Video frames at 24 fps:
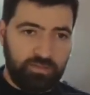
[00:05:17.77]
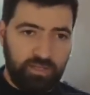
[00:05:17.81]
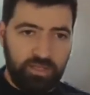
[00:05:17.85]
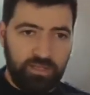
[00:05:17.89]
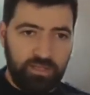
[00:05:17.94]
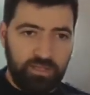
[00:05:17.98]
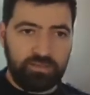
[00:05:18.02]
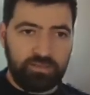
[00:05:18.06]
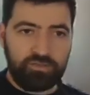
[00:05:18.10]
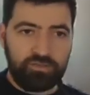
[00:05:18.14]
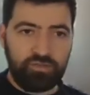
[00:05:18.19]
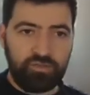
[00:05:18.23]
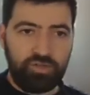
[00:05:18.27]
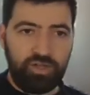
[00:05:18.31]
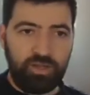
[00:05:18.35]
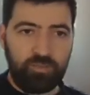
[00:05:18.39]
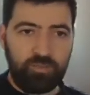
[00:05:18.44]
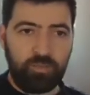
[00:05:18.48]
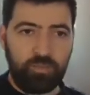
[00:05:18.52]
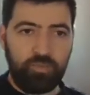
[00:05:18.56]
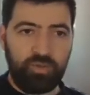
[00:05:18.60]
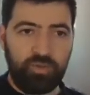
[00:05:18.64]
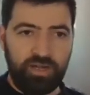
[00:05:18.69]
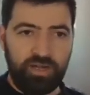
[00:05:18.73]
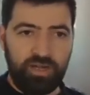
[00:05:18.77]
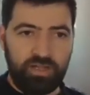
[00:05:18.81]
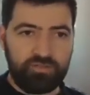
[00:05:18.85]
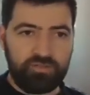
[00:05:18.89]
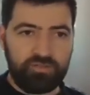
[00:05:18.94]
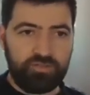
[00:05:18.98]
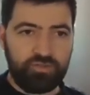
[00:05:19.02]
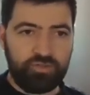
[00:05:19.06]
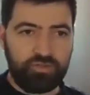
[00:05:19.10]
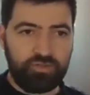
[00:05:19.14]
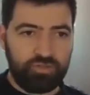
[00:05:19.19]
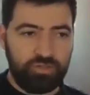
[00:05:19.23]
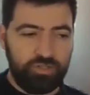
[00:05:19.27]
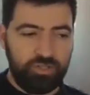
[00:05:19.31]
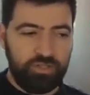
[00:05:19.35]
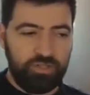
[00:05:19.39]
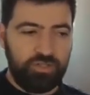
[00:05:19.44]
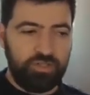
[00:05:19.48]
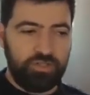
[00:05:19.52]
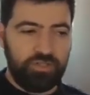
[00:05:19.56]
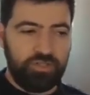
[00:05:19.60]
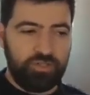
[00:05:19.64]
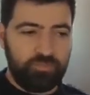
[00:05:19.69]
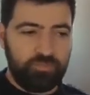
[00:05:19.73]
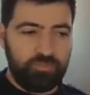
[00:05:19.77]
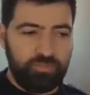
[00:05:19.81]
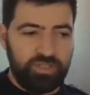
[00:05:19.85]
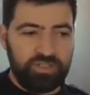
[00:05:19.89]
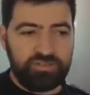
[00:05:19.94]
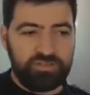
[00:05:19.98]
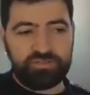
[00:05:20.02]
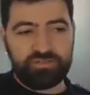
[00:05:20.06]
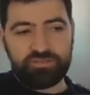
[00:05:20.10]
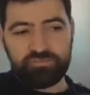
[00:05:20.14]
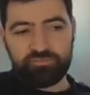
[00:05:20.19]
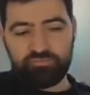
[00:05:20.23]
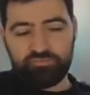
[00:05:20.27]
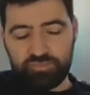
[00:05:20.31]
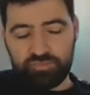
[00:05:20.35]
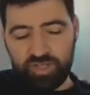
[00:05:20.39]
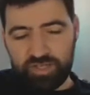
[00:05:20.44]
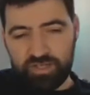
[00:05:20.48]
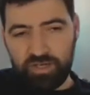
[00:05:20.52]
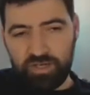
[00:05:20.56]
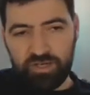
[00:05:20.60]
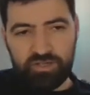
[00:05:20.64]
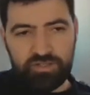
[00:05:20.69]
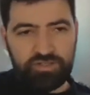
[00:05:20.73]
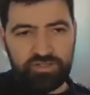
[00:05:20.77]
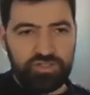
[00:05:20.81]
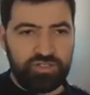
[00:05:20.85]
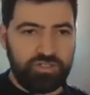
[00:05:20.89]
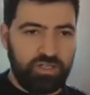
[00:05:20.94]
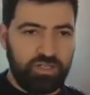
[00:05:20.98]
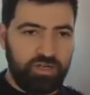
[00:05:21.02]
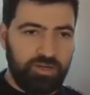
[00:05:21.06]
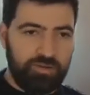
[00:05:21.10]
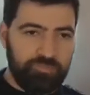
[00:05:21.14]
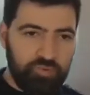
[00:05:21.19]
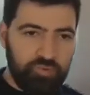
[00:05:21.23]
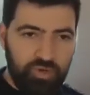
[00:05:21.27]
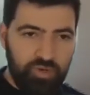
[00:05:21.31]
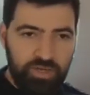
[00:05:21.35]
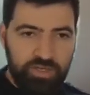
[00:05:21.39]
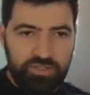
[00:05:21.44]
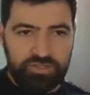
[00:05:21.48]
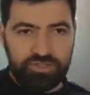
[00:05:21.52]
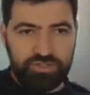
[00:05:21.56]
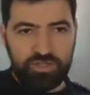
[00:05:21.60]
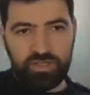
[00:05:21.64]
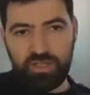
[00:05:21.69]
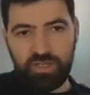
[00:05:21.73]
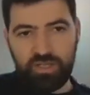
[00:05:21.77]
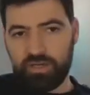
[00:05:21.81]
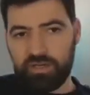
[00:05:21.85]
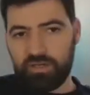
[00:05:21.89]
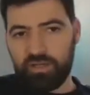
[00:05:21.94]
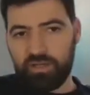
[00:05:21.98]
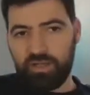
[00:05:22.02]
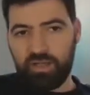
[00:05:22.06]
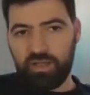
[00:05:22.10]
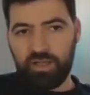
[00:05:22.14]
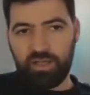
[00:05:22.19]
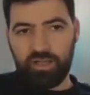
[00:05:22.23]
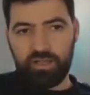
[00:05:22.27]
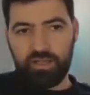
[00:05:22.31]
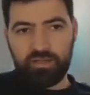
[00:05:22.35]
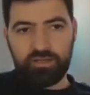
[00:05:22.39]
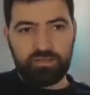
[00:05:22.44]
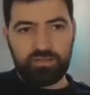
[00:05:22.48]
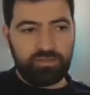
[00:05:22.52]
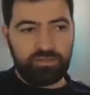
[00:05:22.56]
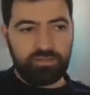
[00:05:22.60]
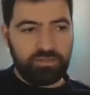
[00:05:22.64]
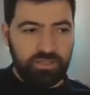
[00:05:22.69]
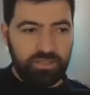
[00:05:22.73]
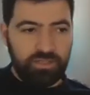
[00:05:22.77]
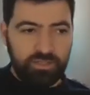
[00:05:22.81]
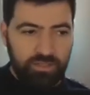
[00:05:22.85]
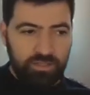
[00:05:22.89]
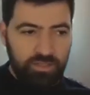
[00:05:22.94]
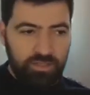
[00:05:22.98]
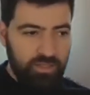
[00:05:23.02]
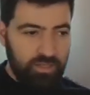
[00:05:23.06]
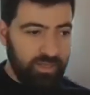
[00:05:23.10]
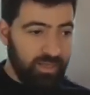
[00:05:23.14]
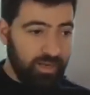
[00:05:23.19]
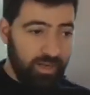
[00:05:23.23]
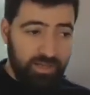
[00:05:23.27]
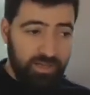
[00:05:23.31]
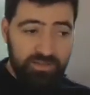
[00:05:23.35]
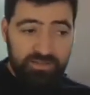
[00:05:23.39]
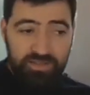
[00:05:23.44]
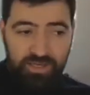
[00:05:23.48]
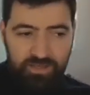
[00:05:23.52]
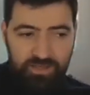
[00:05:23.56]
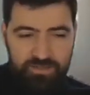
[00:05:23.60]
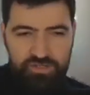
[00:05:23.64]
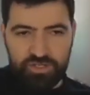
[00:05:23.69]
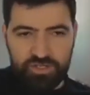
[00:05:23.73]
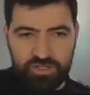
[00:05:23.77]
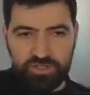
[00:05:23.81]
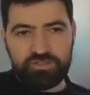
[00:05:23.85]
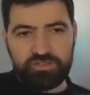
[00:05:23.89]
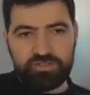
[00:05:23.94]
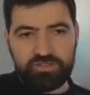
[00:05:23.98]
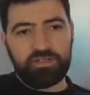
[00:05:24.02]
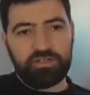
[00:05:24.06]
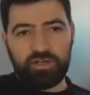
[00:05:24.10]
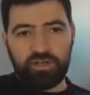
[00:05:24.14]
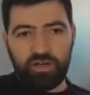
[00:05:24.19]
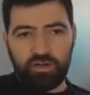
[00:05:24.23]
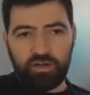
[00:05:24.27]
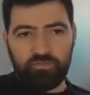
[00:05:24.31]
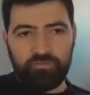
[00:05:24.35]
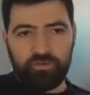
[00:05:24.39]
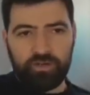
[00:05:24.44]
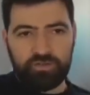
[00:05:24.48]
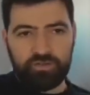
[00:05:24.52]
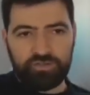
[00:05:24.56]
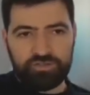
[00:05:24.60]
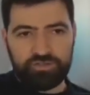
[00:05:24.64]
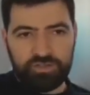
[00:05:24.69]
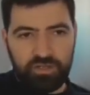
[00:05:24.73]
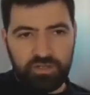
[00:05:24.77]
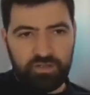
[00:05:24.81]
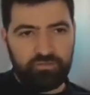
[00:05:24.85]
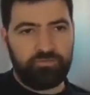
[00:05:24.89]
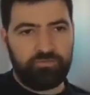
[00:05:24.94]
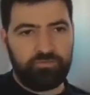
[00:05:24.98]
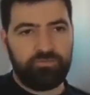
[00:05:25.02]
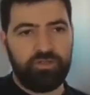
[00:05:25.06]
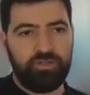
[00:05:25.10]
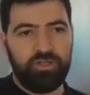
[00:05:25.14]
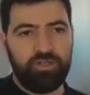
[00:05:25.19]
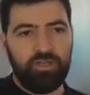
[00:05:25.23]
And to come up with an answer means technology and operation and intelligence and a lot of other stuff.